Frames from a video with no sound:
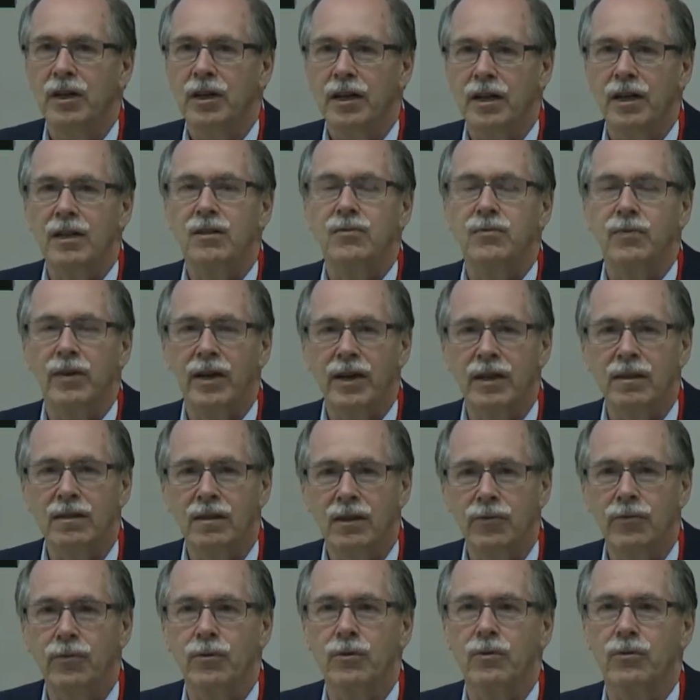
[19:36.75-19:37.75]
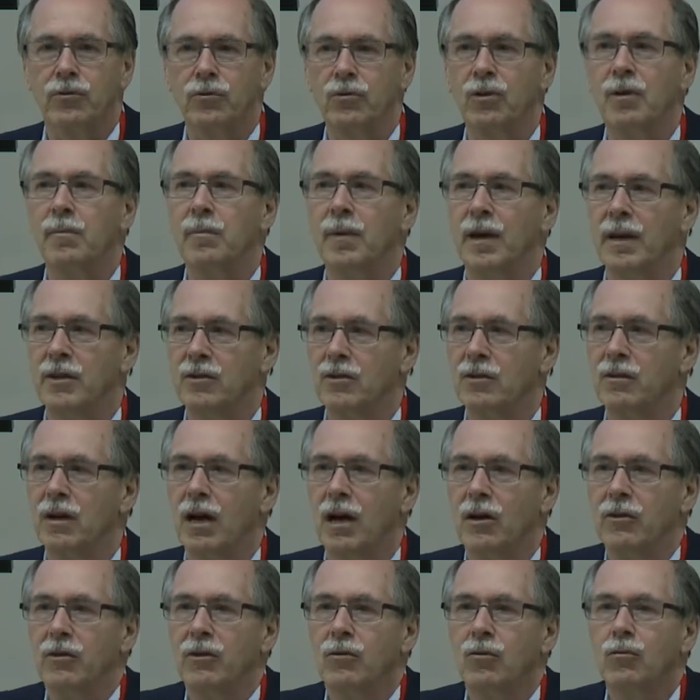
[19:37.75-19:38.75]
It's very difficult to imagine
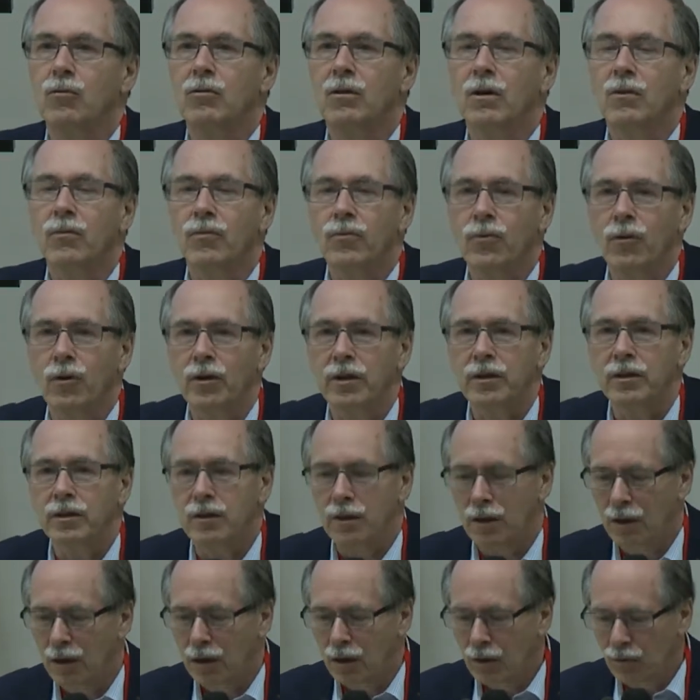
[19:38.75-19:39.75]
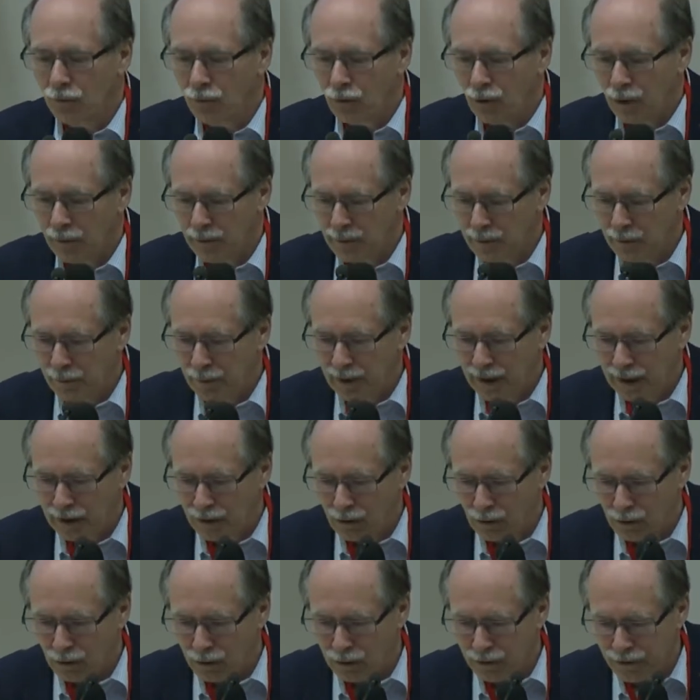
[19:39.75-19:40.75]
how they could avoid forming black
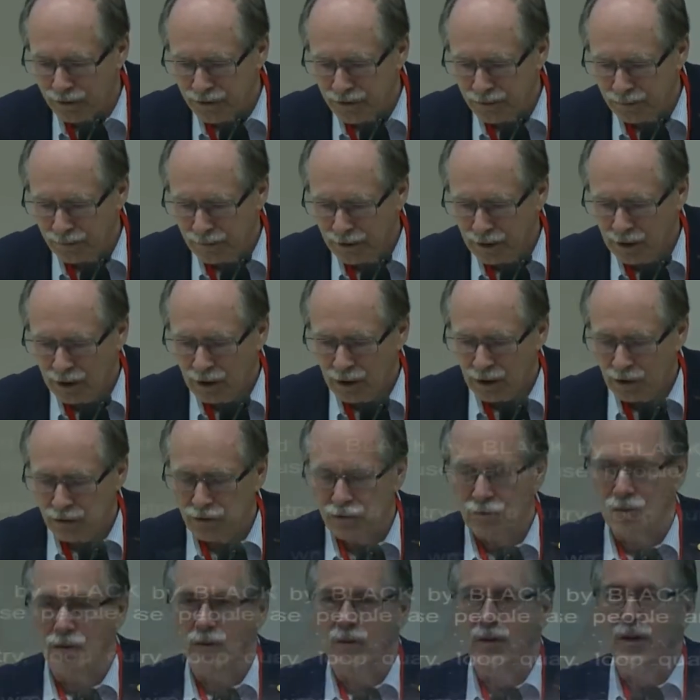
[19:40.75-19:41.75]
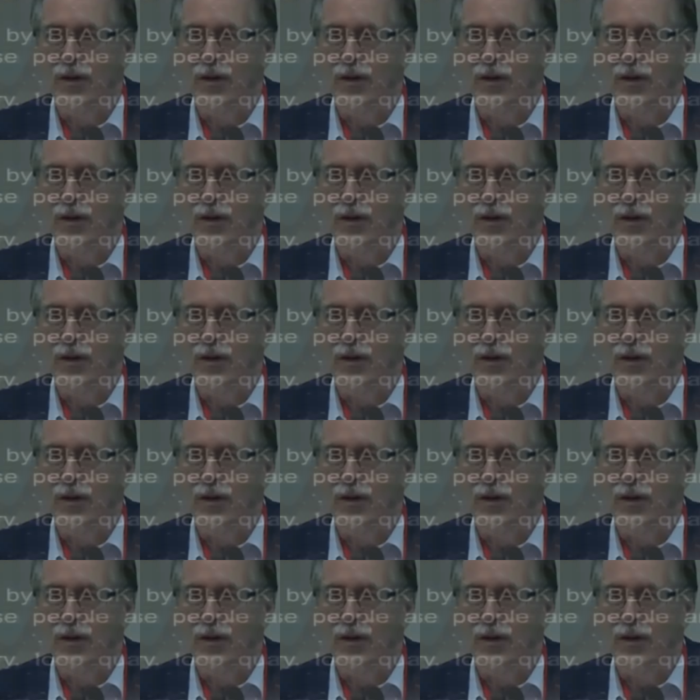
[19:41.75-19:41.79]
holes. So